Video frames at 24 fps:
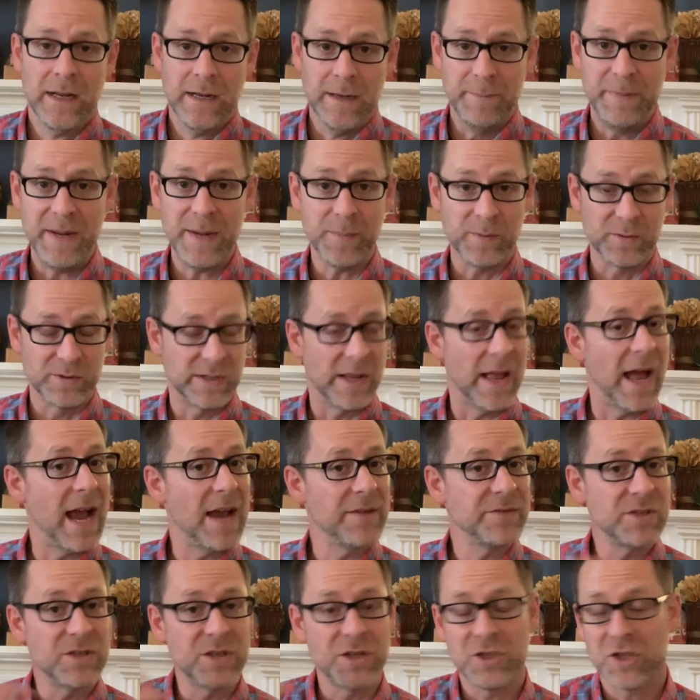people's
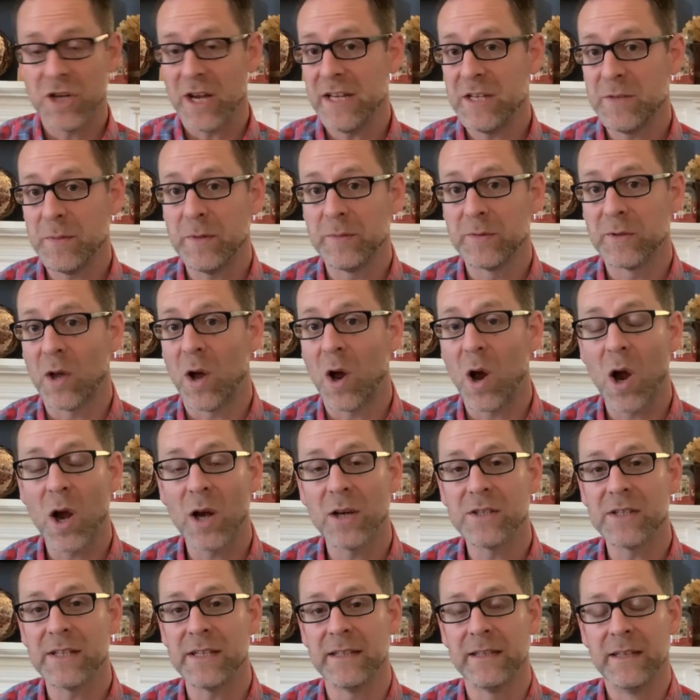lives and to change people's
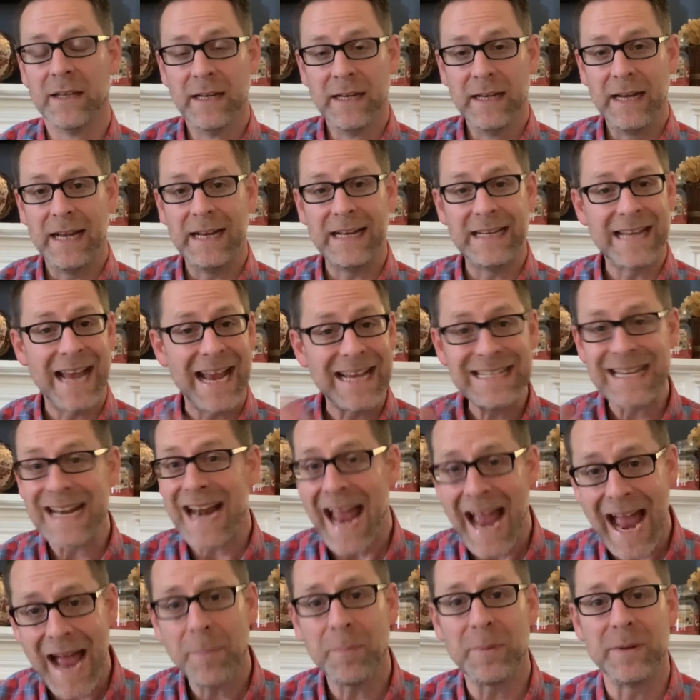hearts, and it hasn't
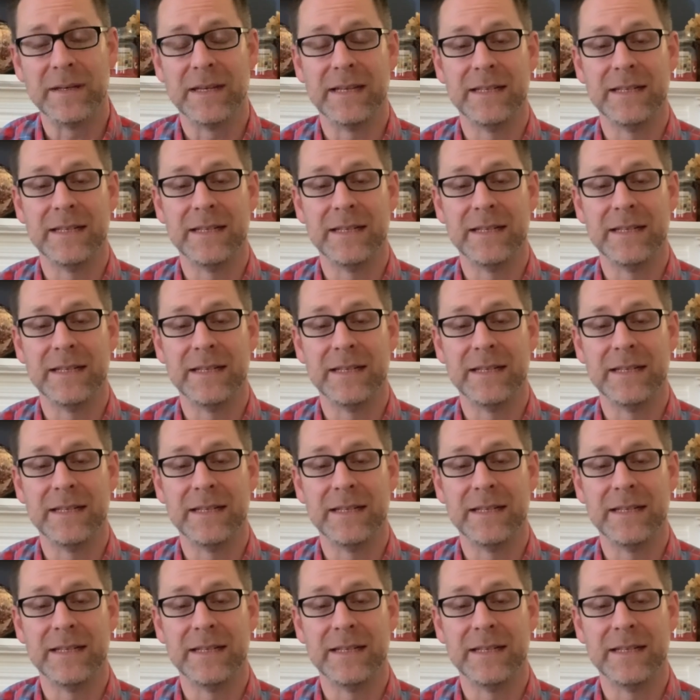happened.